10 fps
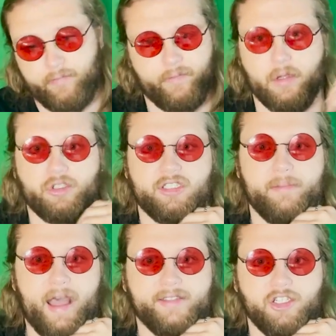it was just a
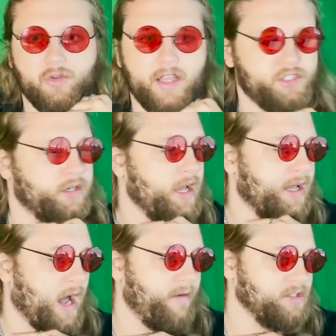bad situation.
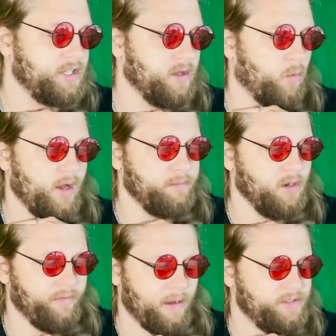Obviously, the one
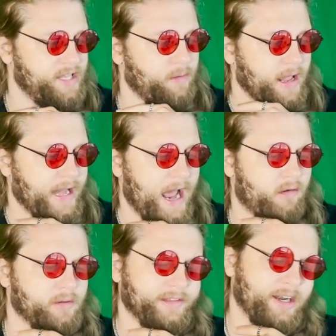move I would say right
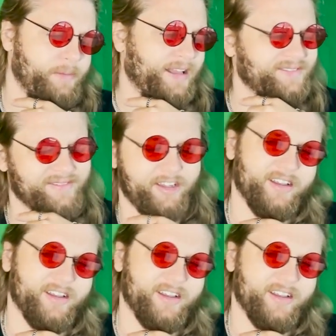now, a little bit